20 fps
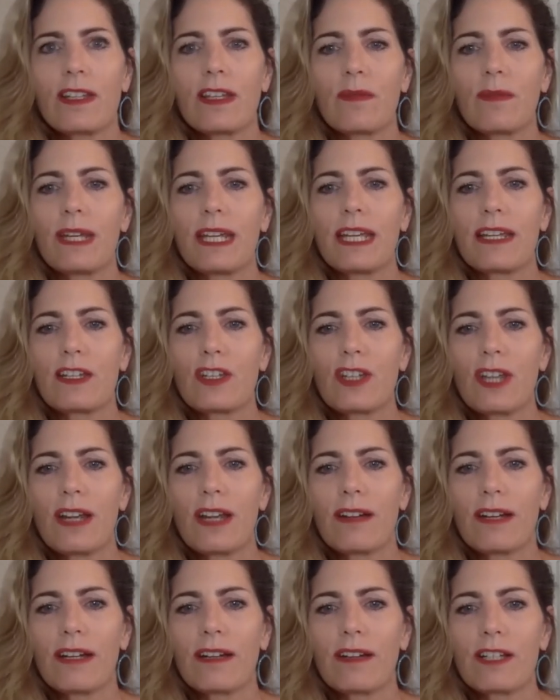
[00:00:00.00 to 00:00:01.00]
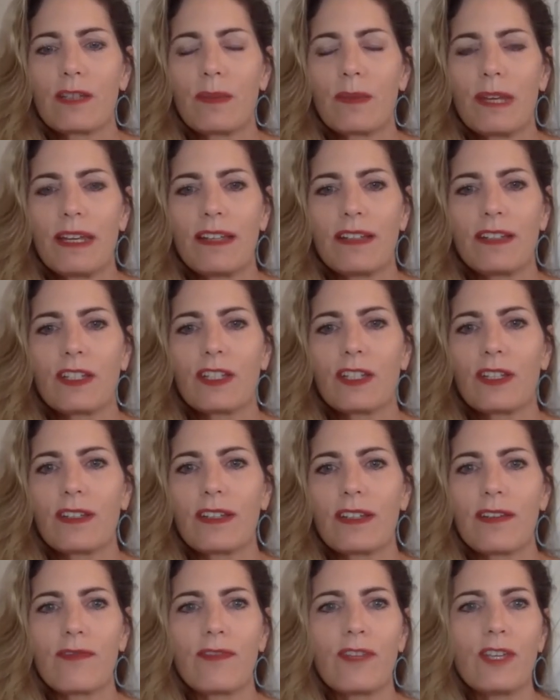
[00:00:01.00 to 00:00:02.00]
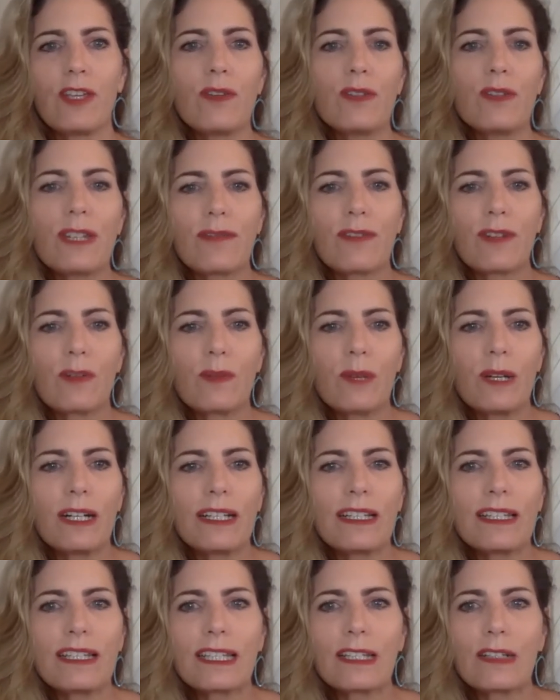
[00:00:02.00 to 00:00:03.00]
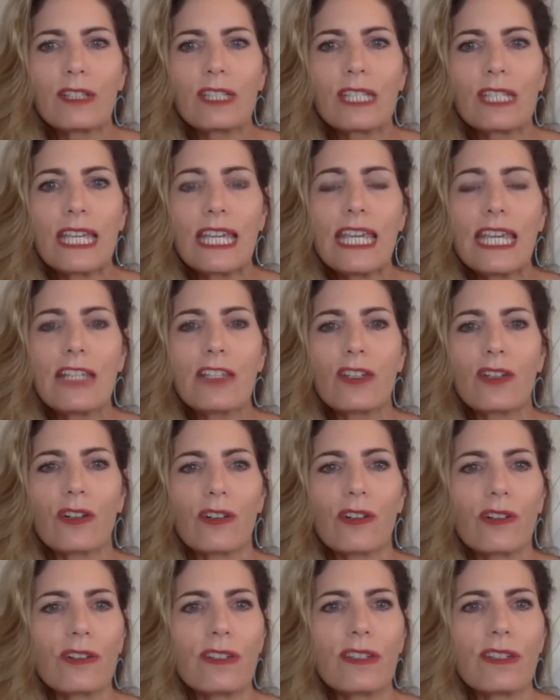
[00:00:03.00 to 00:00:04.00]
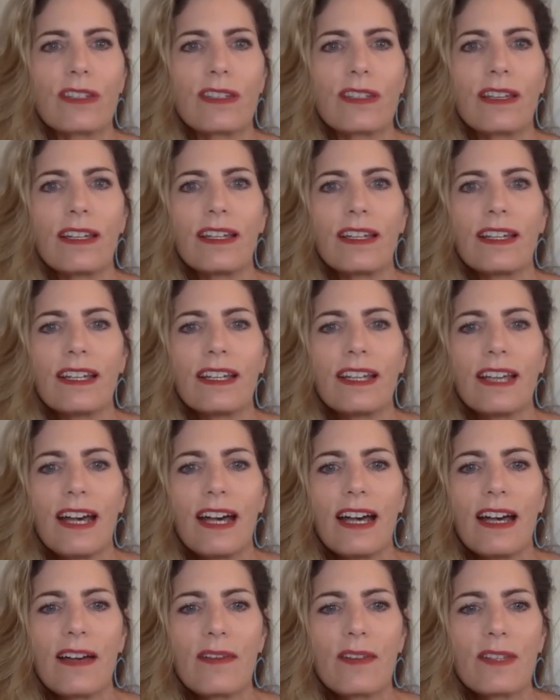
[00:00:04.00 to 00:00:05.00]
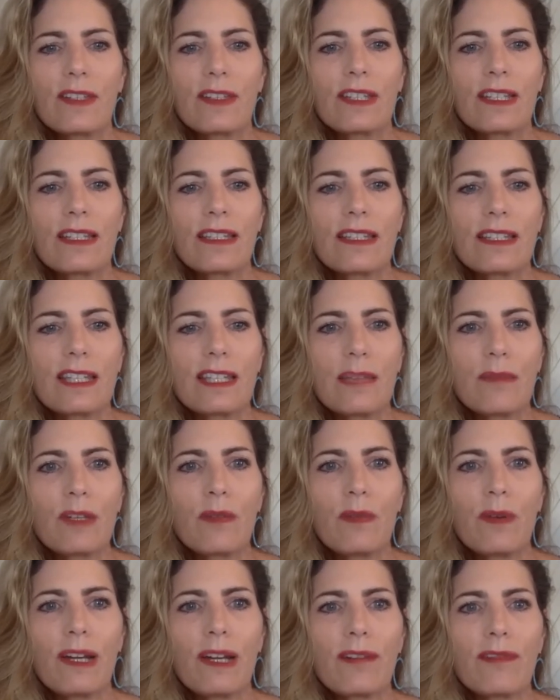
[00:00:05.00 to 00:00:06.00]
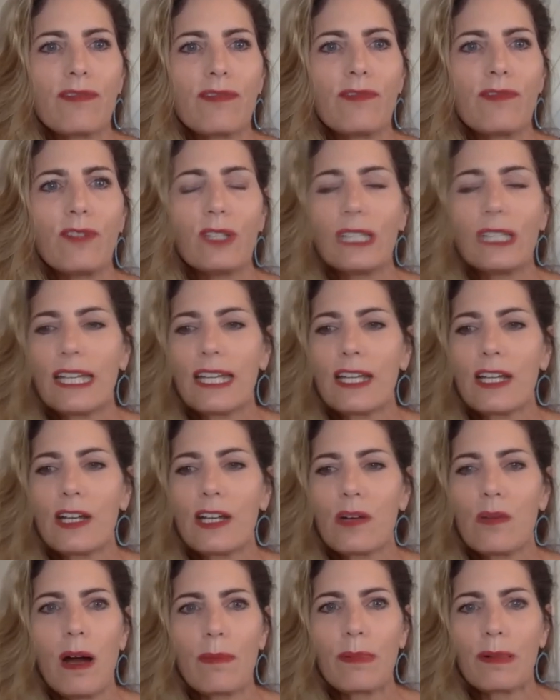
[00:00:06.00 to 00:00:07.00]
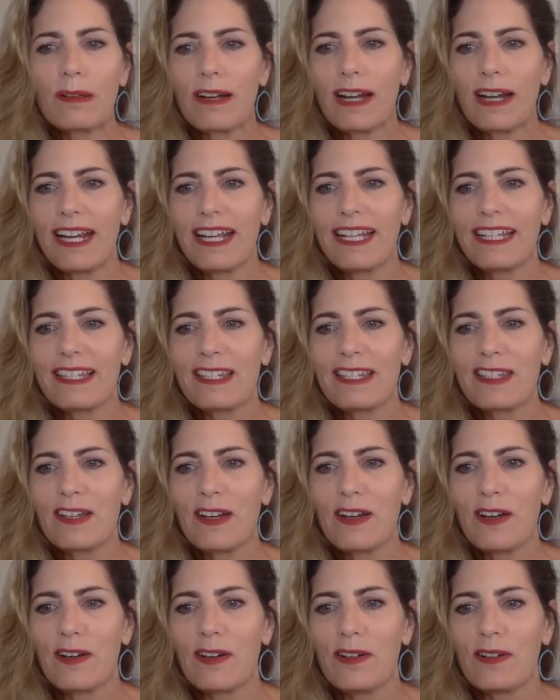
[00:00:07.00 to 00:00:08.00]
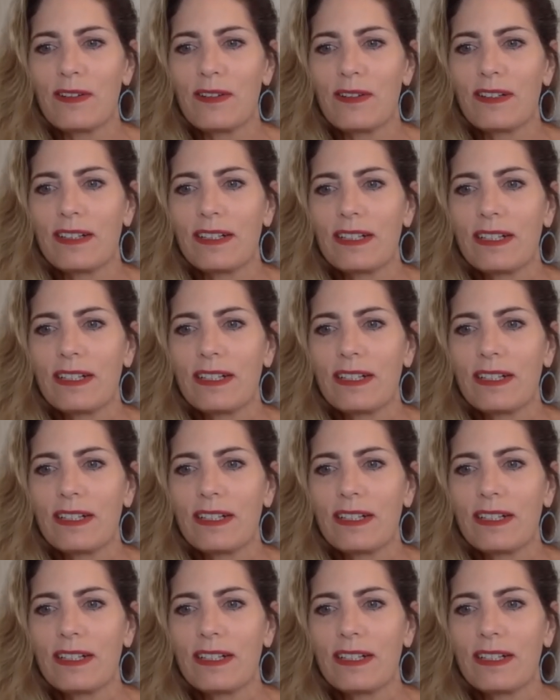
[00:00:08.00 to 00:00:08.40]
we can share here as we just a few different ones, little teasers. This doesn't seem to want to fully cooperate. So